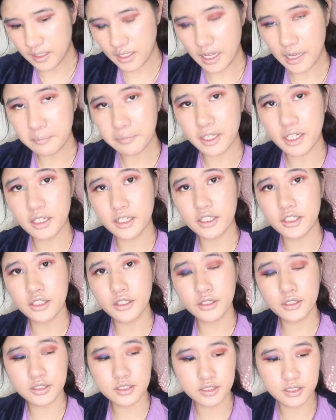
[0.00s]
Now I'm going to
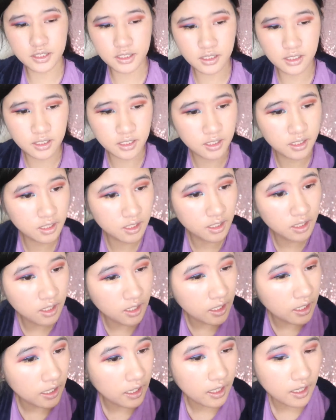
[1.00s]
use
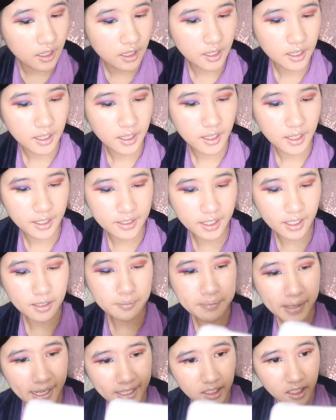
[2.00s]
another
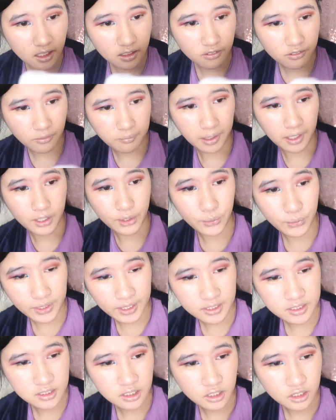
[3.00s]
matte color for my
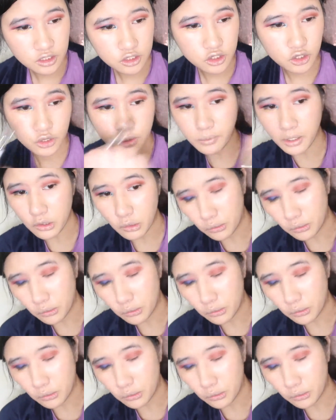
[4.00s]
crease to my